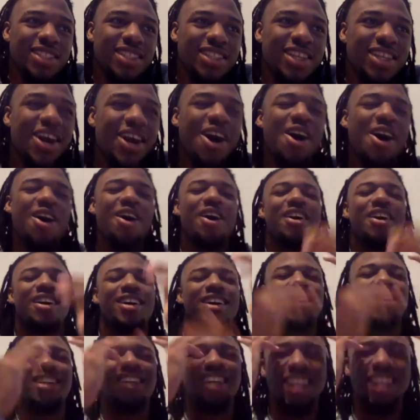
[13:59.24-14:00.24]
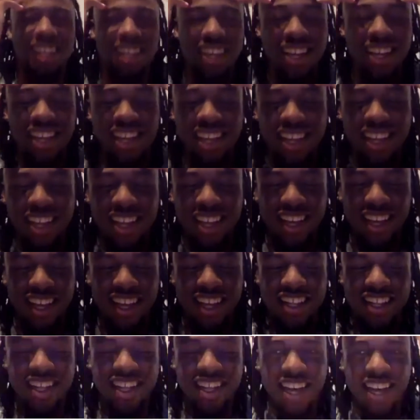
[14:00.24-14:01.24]
oh,
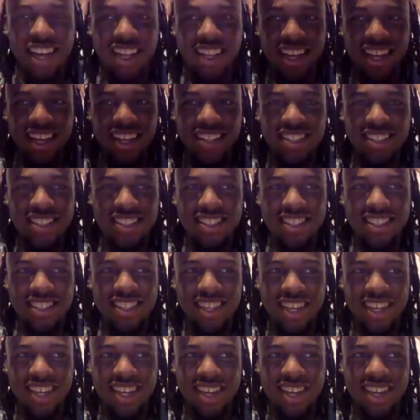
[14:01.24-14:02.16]
the I think it's the